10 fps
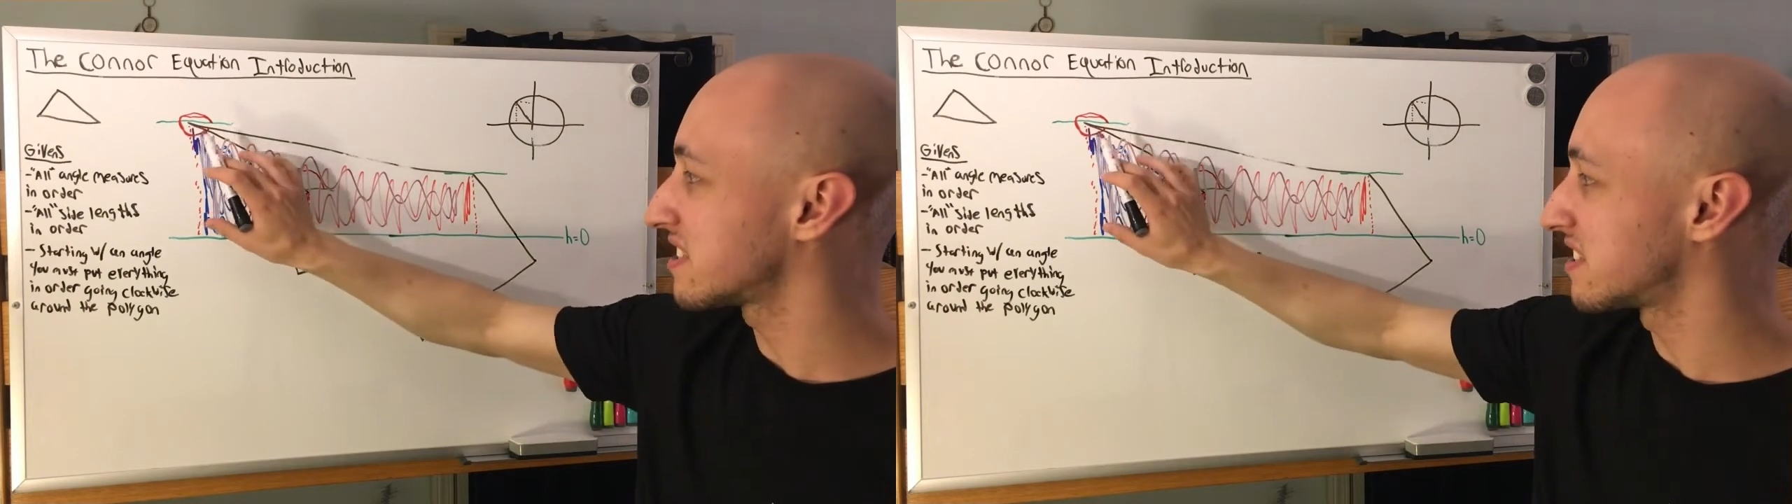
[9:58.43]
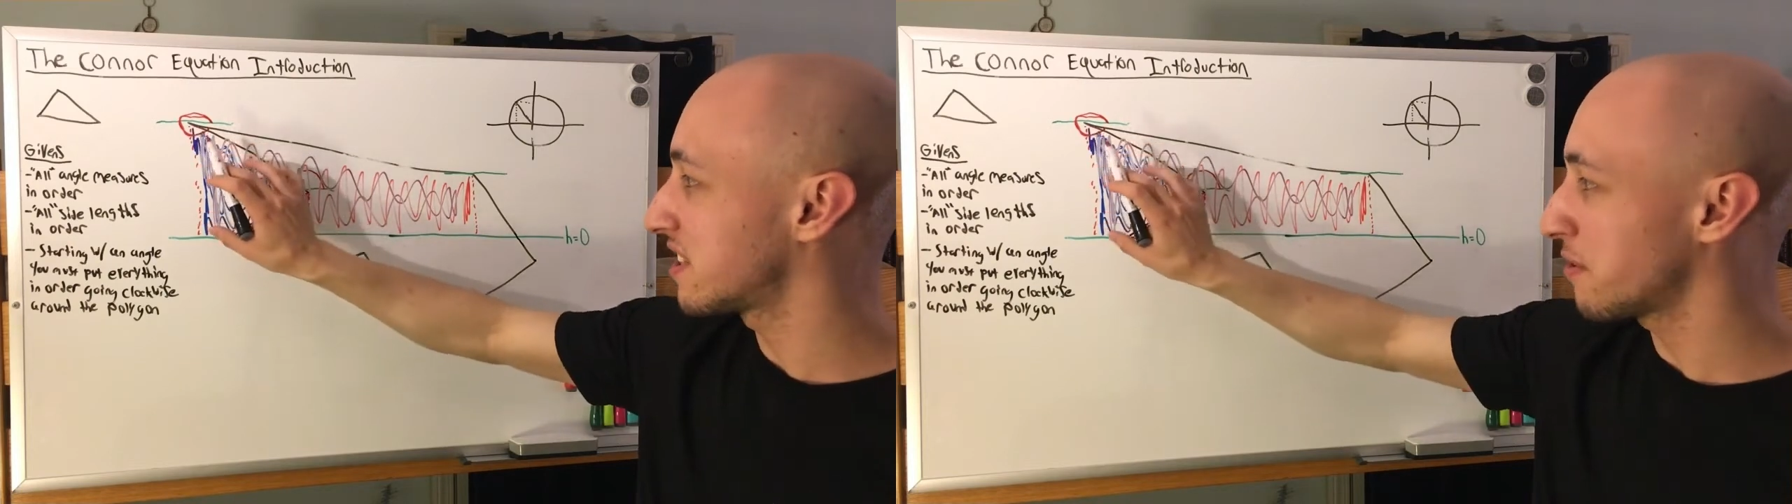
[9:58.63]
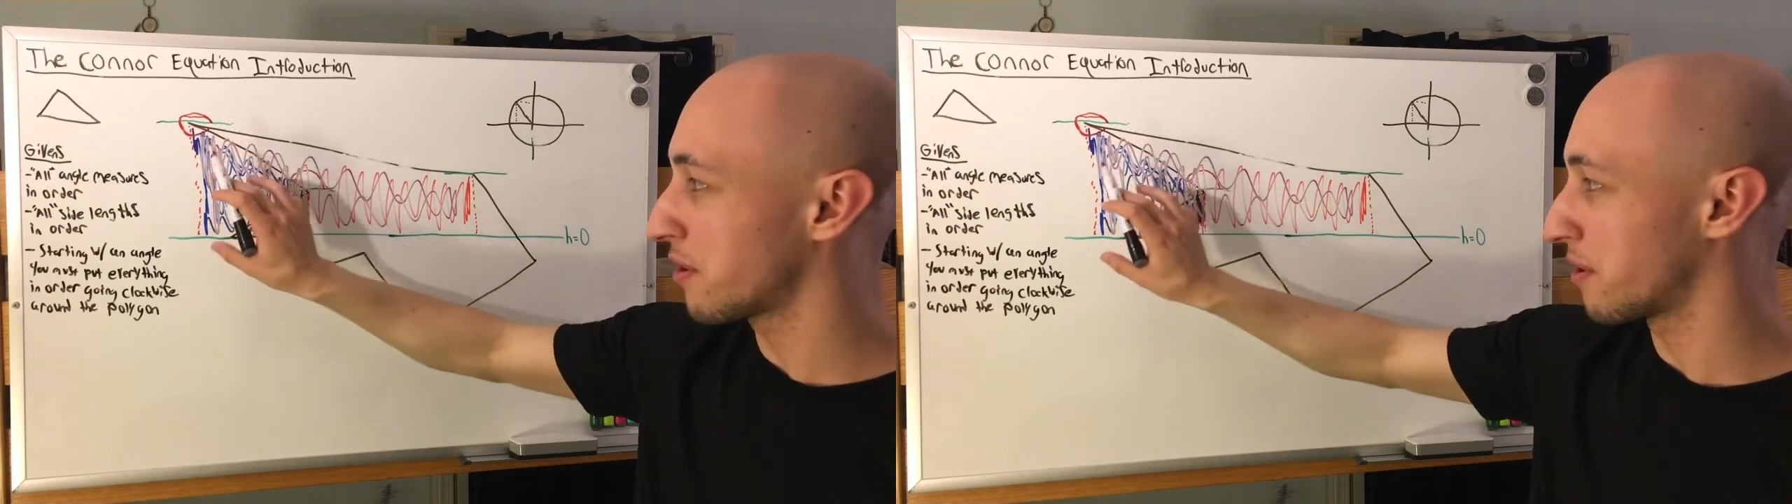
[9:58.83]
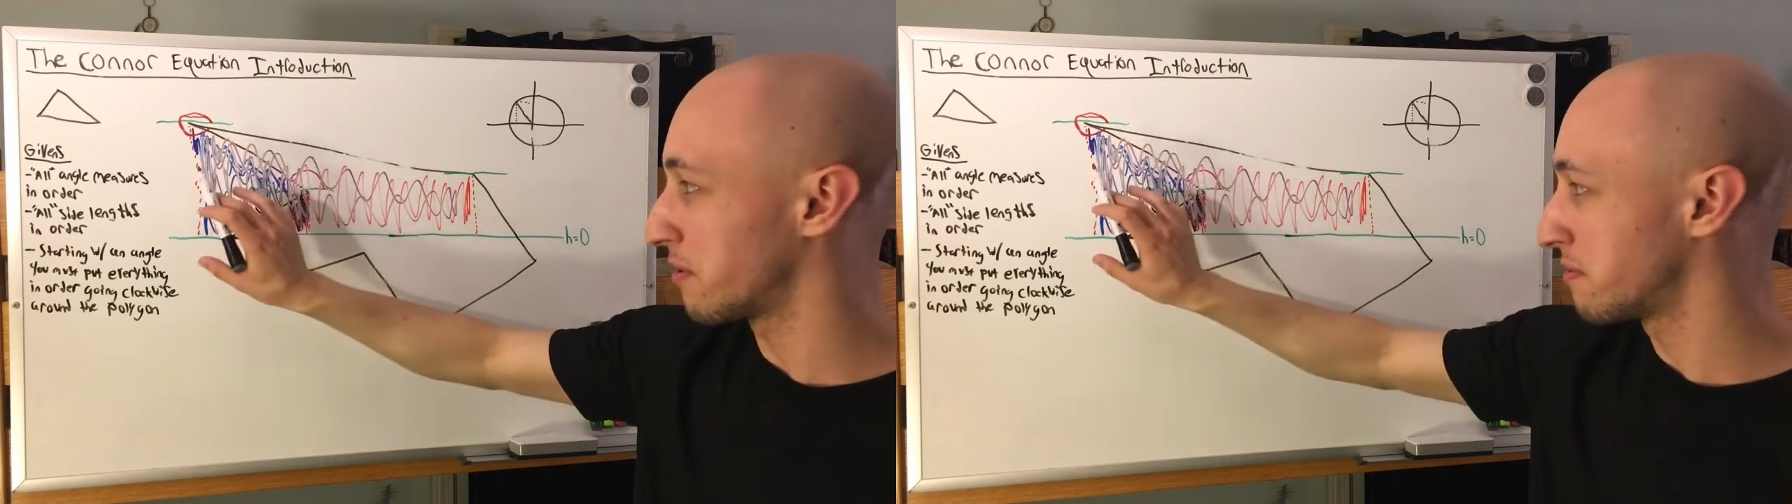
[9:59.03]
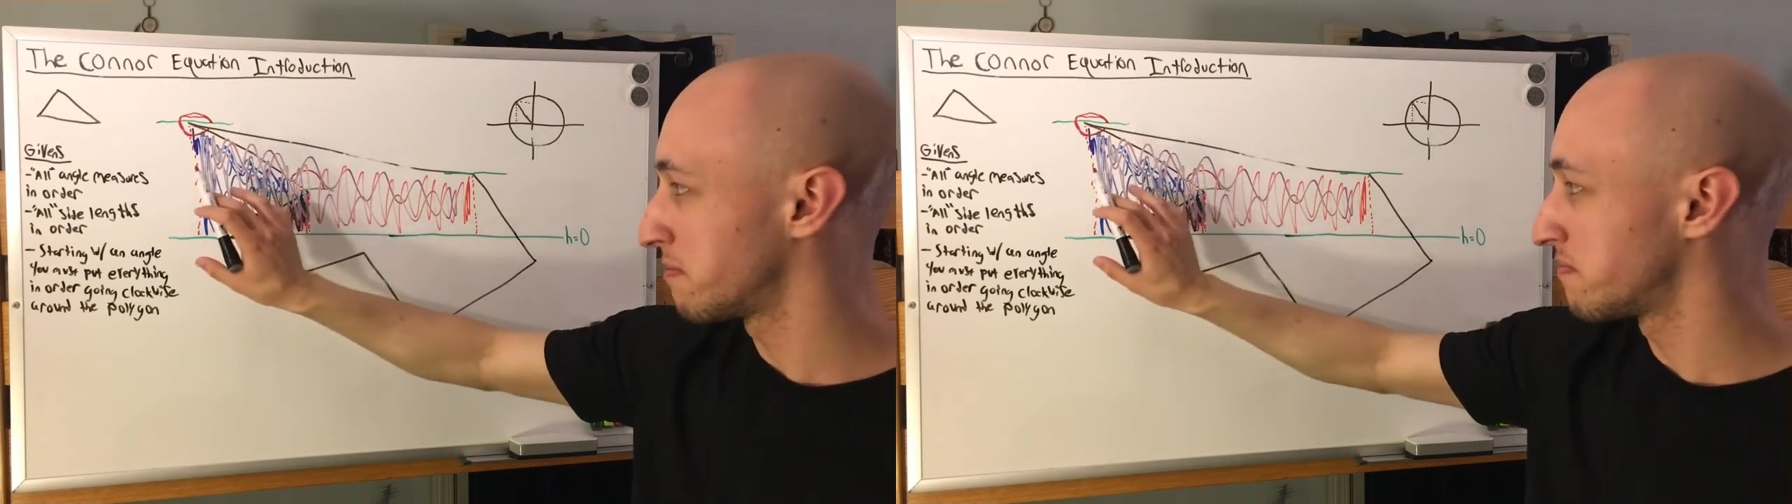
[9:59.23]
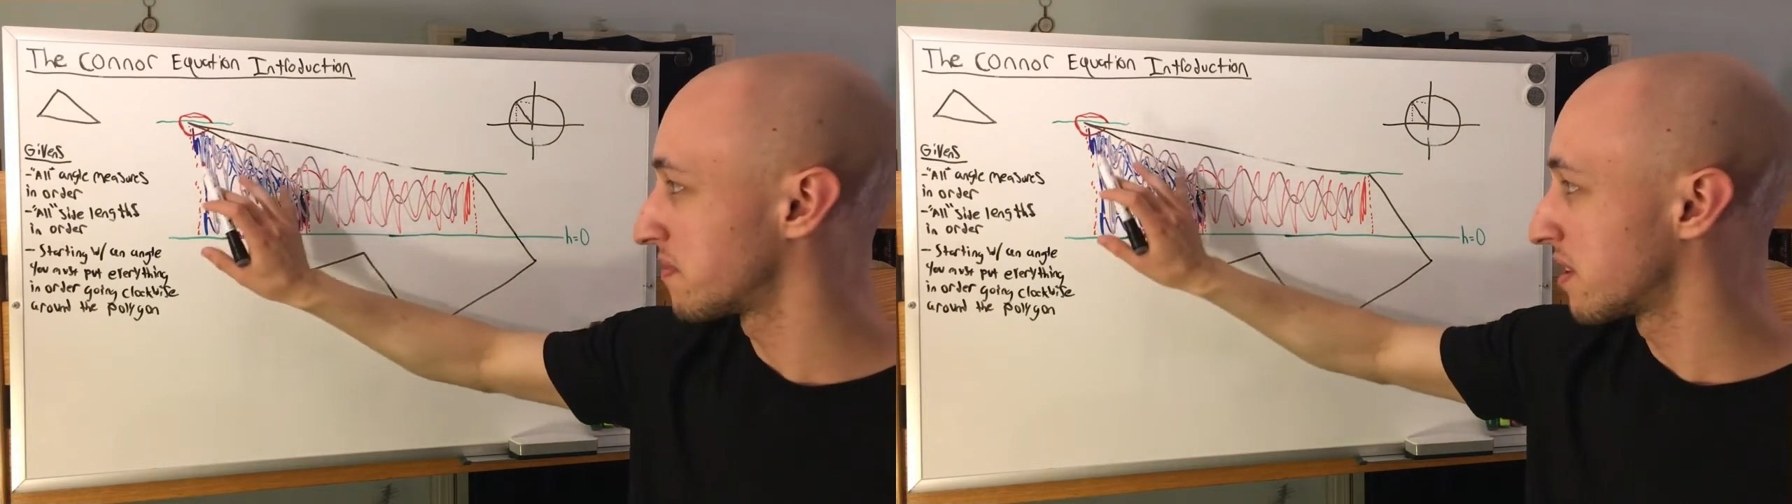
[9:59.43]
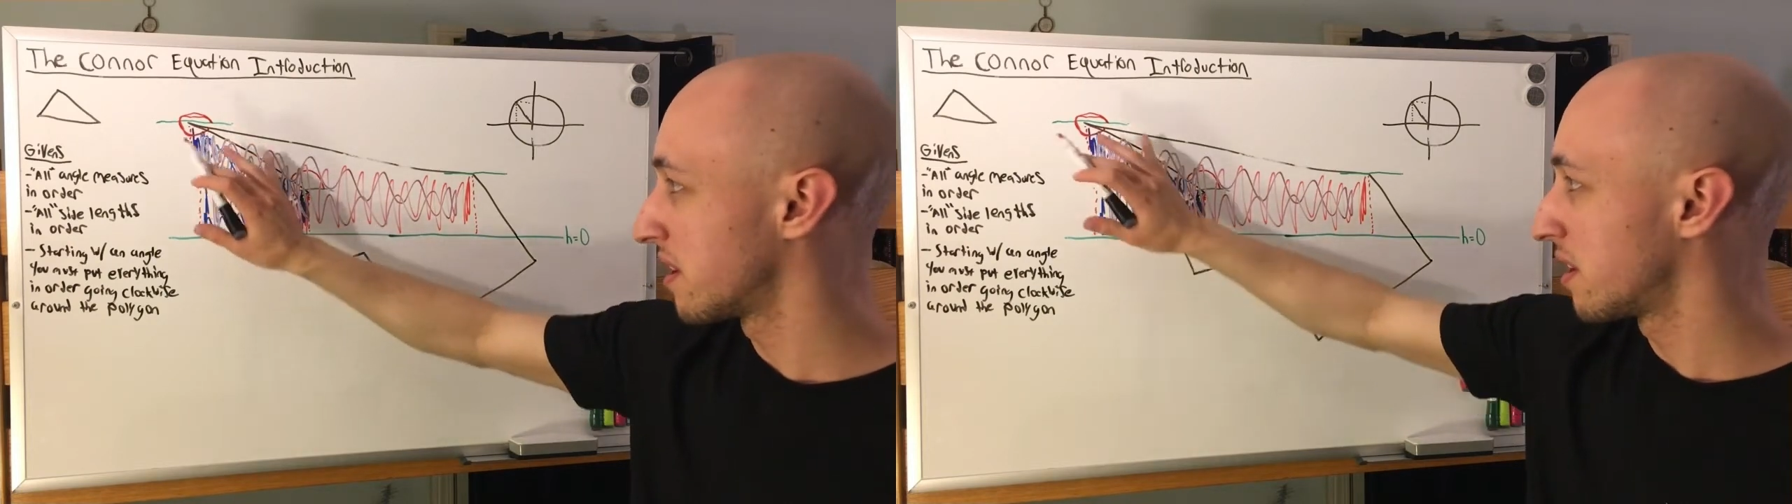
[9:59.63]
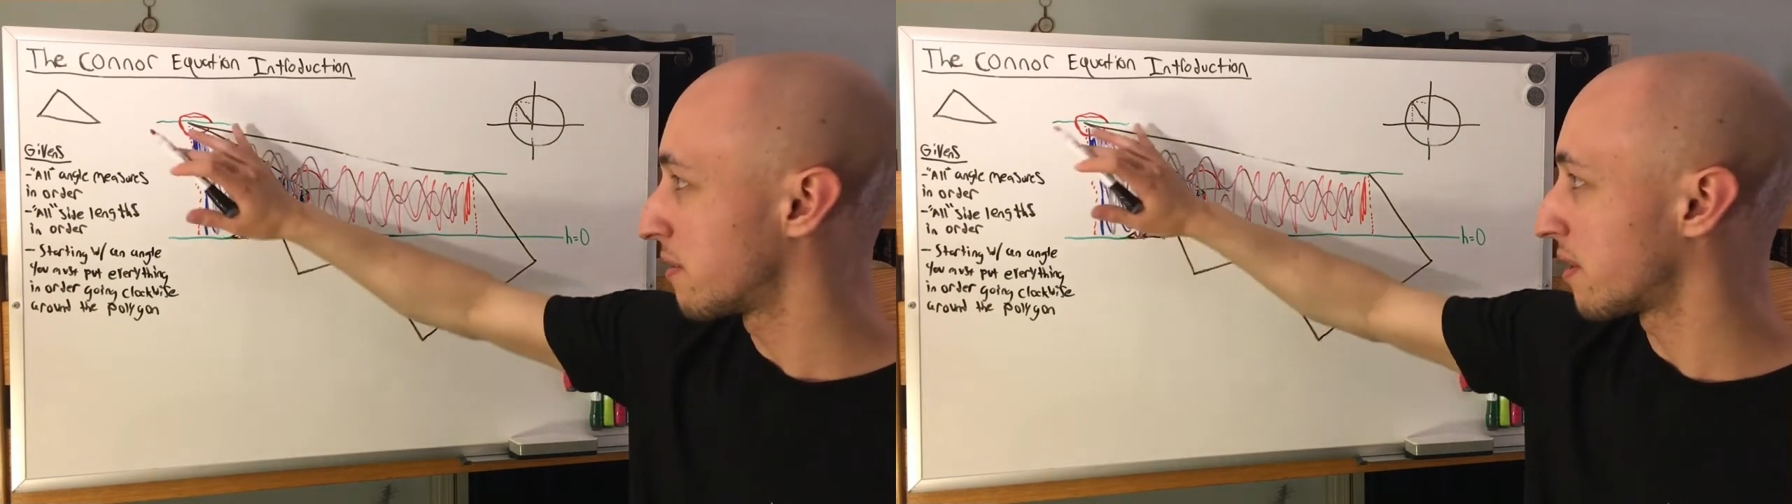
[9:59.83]
0,
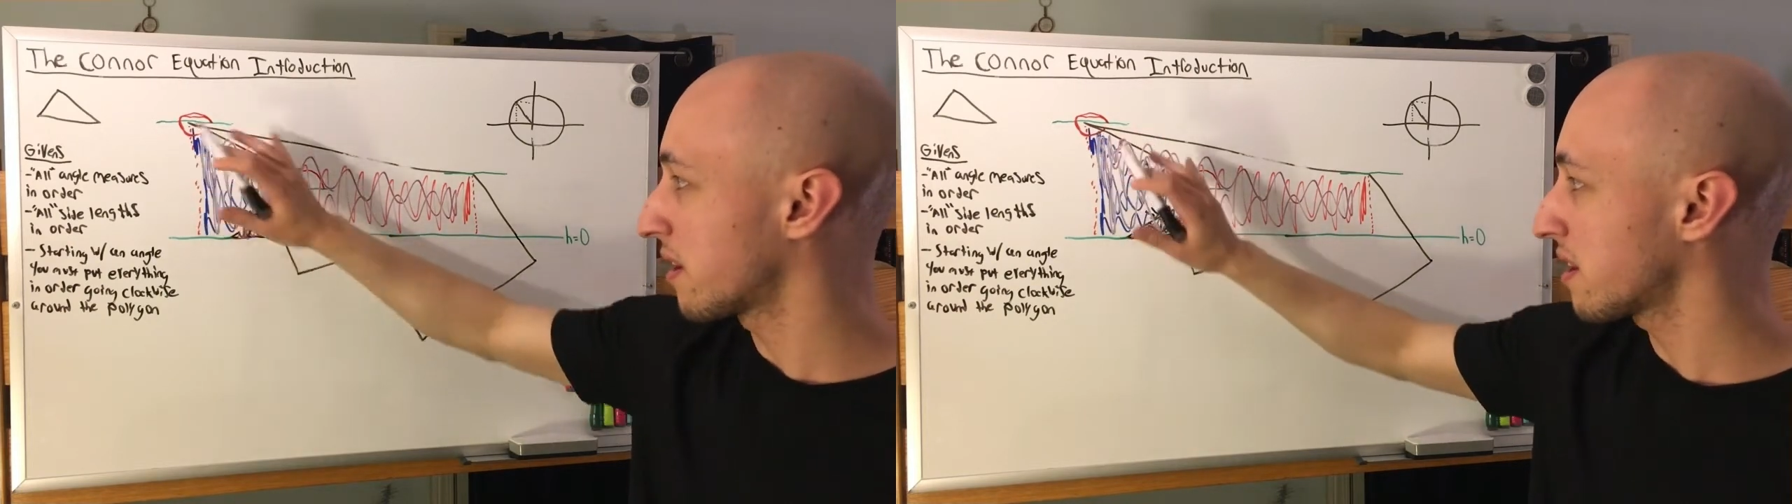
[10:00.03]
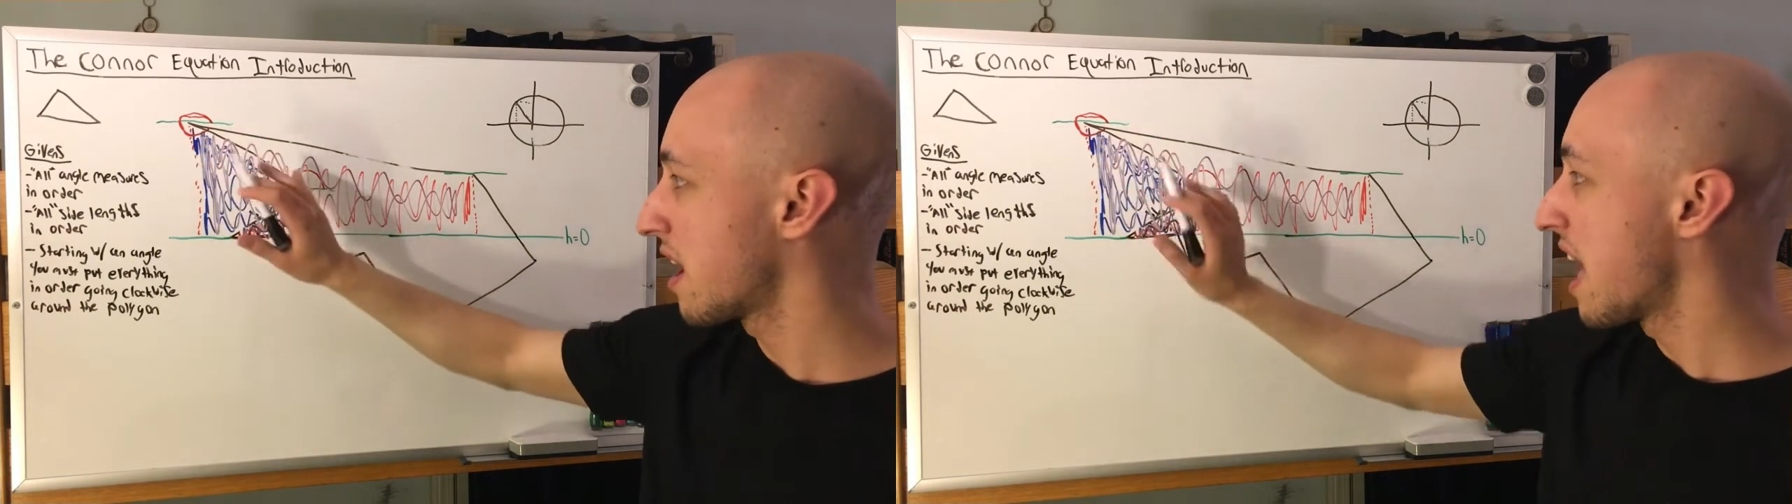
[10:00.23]
right?